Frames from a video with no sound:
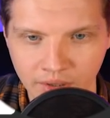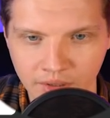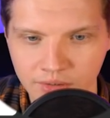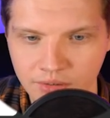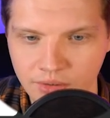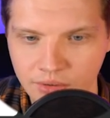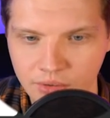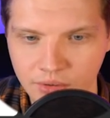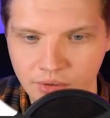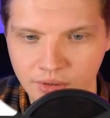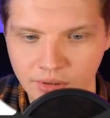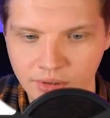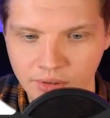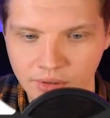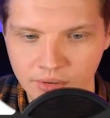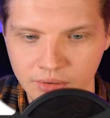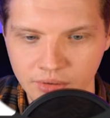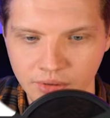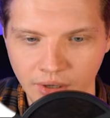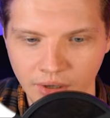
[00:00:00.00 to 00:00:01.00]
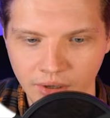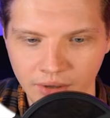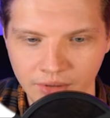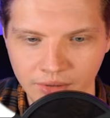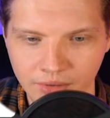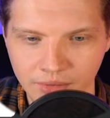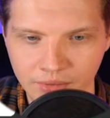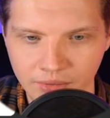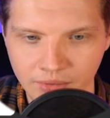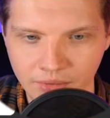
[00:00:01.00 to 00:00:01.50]
So you can learn
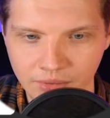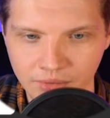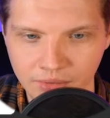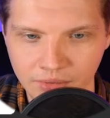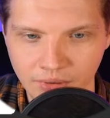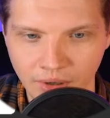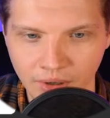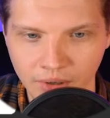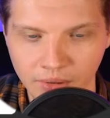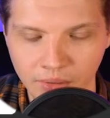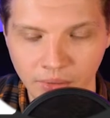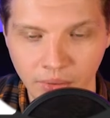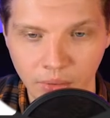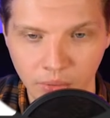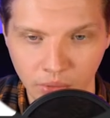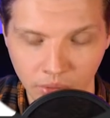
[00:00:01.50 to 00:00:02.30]
all those